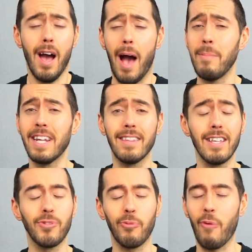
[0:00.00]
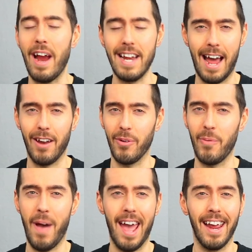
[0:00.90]
I'm gonna get this right out of the
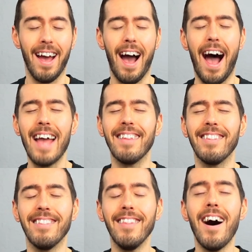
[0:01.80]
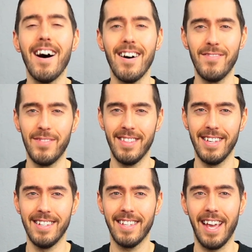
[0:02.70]
way. I love
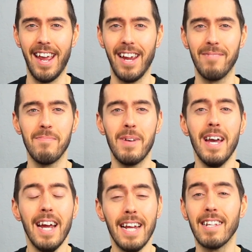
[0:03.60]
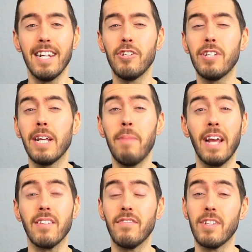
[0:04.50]
this game. It's an interesting
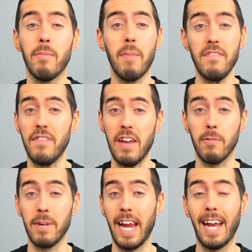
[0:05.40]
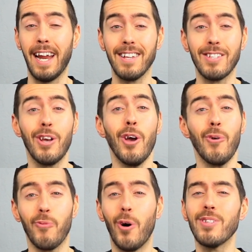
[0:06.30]
mix of some of my favorite mechanics,
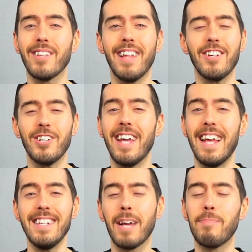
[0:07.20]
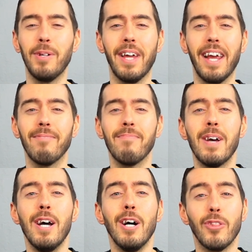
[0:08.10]
role selection, and deck building.
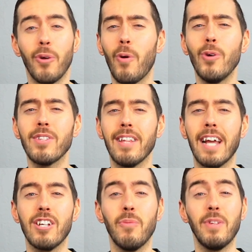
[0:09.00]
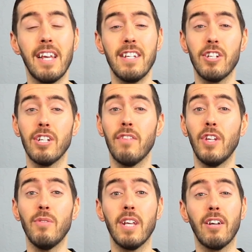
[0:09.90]
The role selection with the addition of
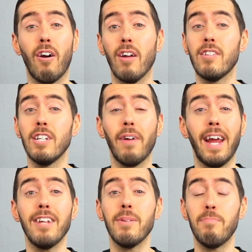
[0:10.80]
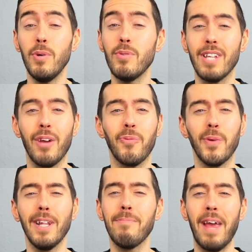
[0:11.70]
using cards in your hand to boost it
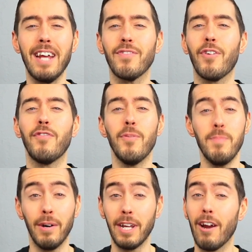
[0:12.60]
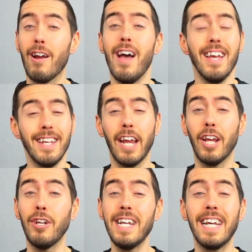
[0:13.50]
really makes for a familiar, yet
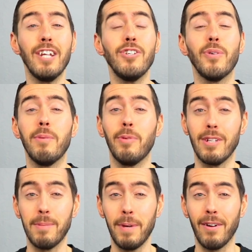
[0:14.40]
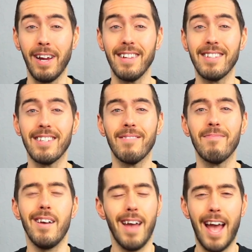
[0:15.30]
unique and enjoyable experience.
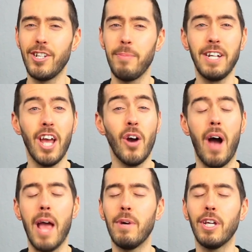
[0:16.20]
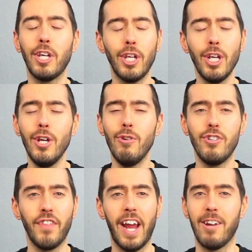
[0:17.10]
As you may know, I'm a
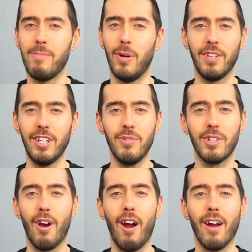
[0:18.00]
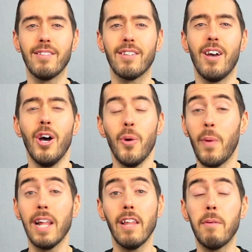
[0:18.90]
huge fan of multi-use cards.
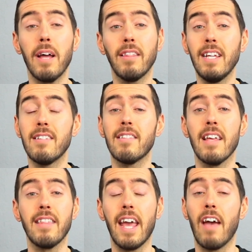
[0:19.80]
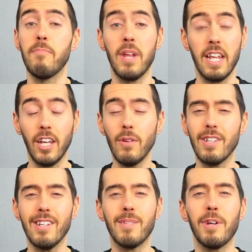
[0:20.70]
What I love about these is that they have many
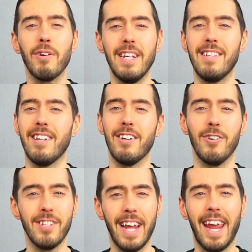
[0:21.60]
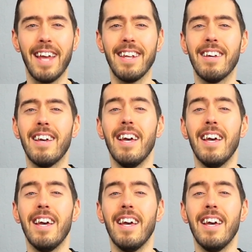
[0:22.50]
uses but are easy to understand.